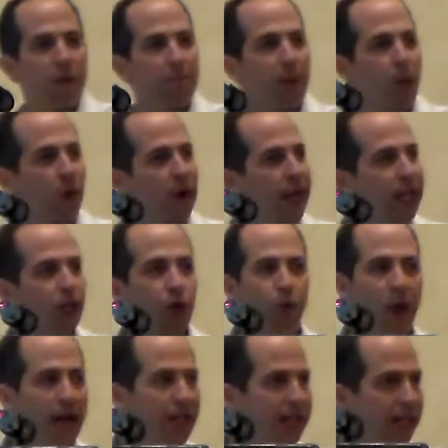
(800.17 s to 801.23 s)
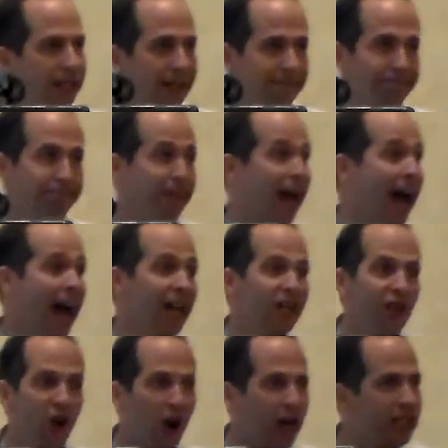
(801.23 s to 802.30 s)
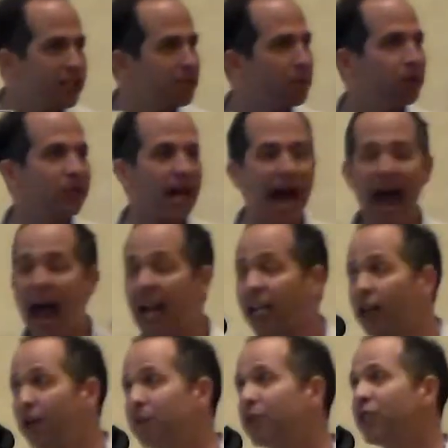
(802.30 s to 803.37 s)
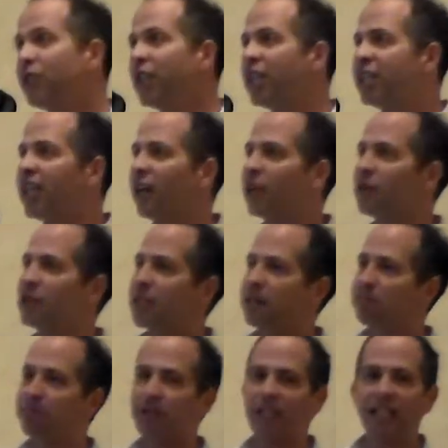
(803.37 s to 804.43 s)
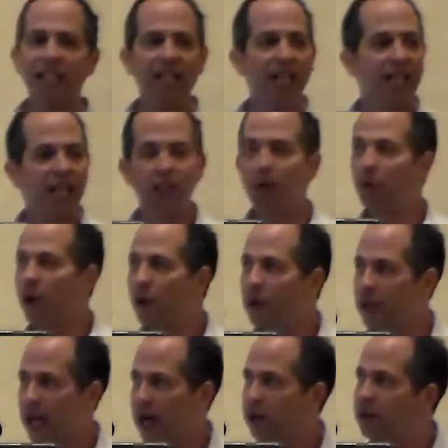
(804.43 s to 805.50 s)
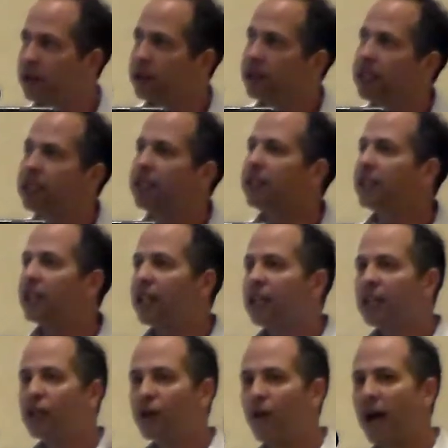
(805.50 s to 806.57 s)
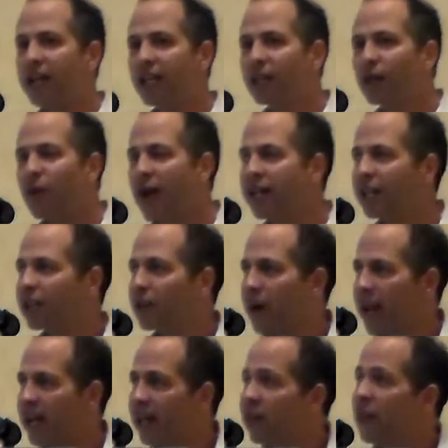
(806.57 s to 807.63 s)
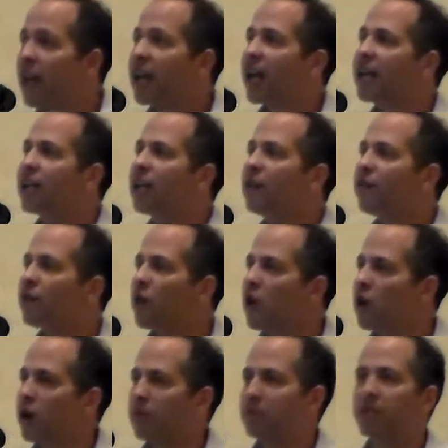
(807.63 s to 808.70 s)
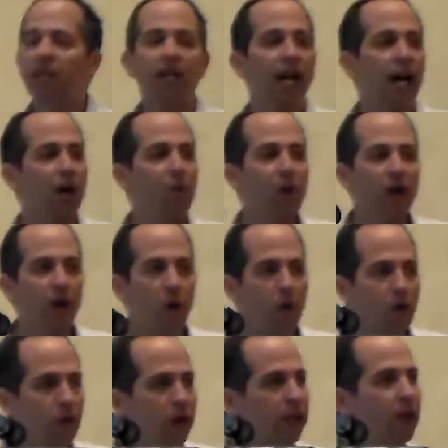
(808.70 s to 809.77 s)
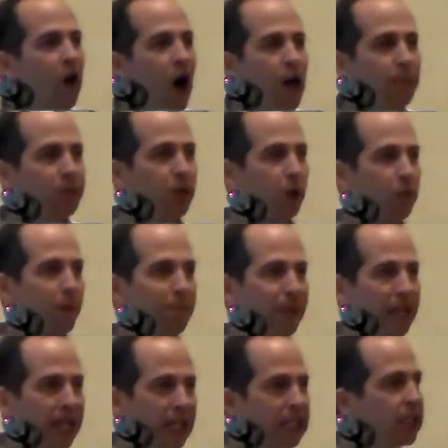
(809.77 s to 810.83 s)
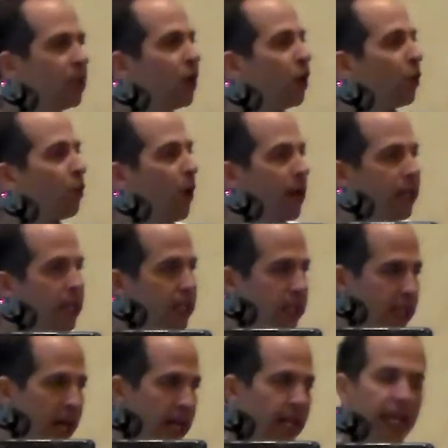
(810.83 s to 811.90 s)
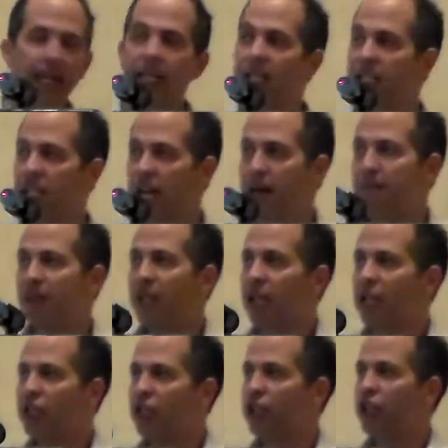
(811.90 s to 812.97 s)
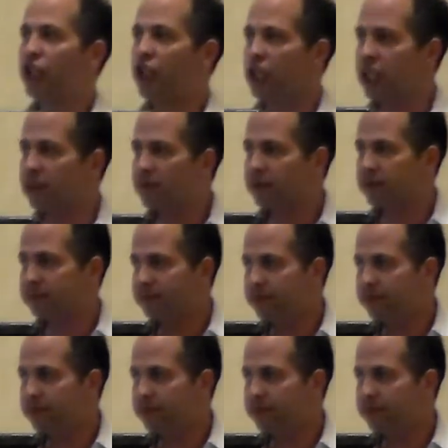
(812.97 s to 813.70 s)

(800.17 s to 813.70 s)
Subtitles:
the report, I credited ad nauseum, it was accurate, it was detailed, it was complete, he wrote it out. Credit, credit, credit. Then I confirmed. I went over and got him to repeat what he said in examination in chief.